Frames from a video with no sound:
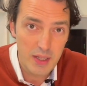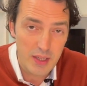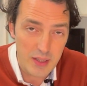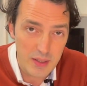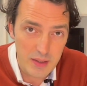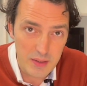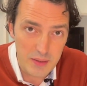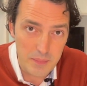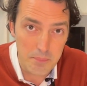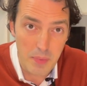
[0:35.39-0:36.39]

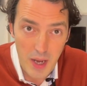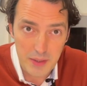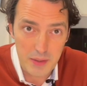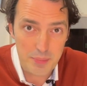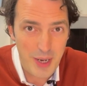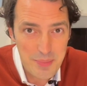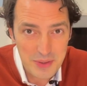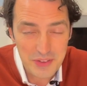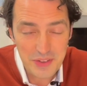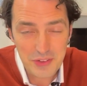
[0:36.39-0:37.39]
buy
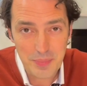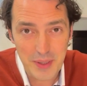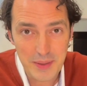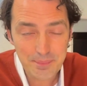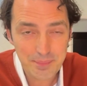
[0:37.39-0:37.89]
properties in Spain,